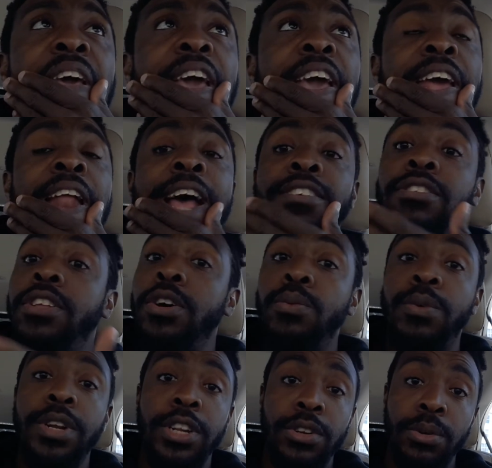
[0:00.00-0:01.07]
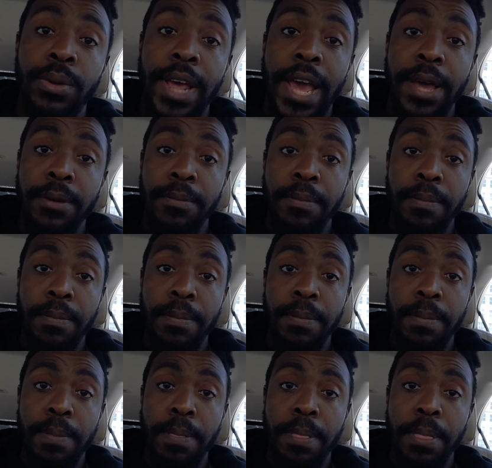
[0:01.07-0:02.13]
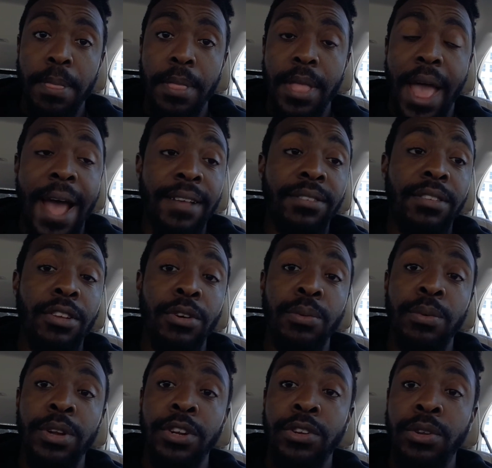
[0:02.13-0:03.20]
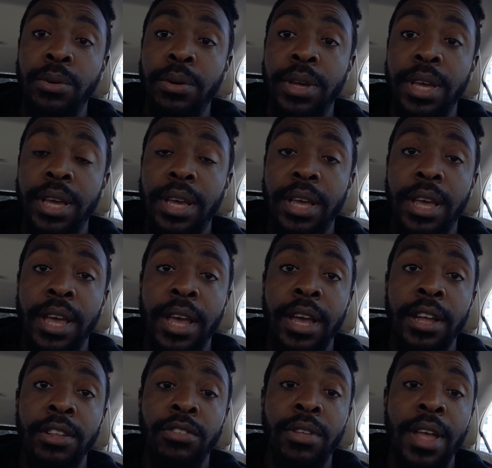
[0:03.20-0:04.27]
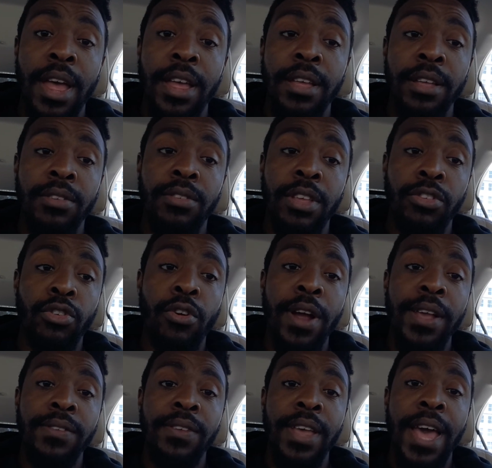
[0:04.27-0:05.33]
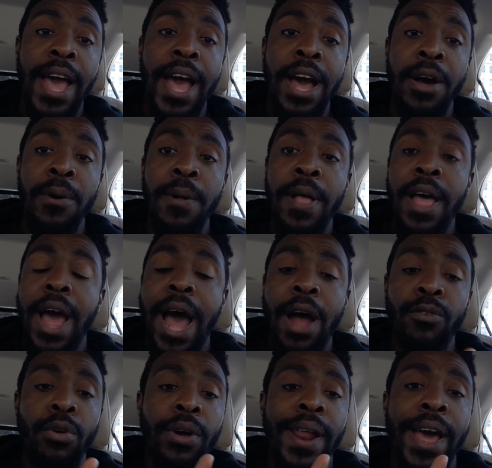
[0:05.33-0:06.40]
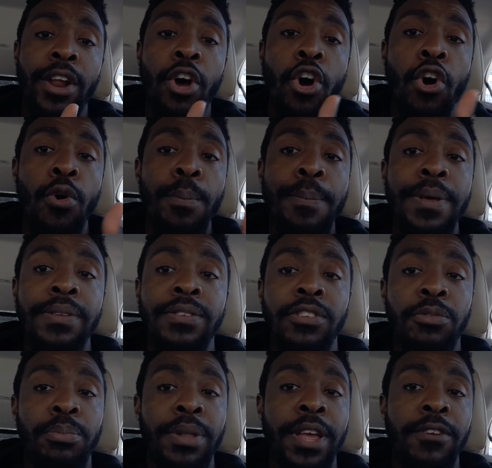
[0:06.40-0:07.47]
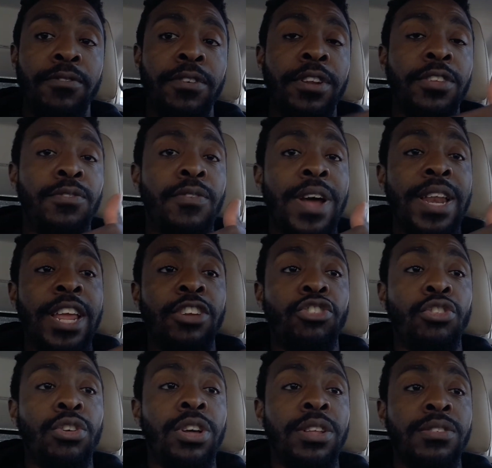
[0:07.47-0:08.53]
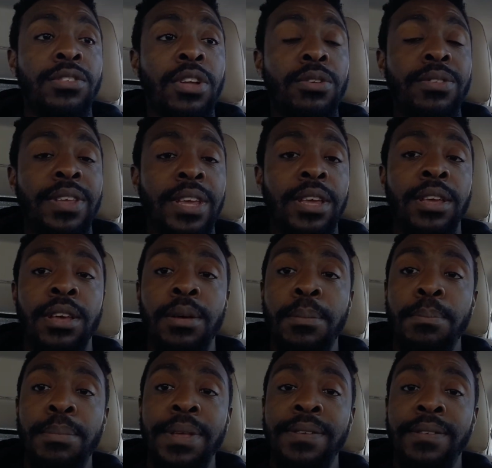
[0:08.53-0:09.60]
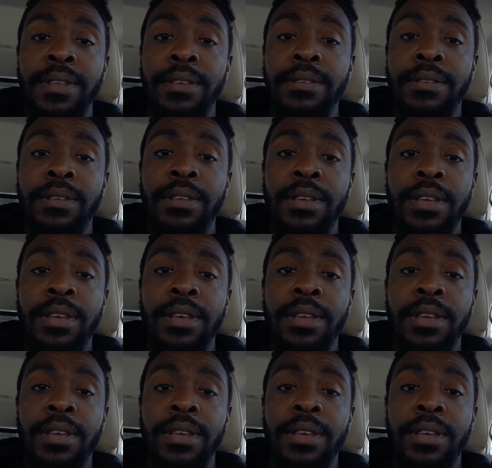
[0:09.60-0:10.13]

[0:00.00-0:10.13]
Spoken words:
And I still want to do that. I still want to do it. And it's crazy how I wrote out a whole business plan for this financial consulting business.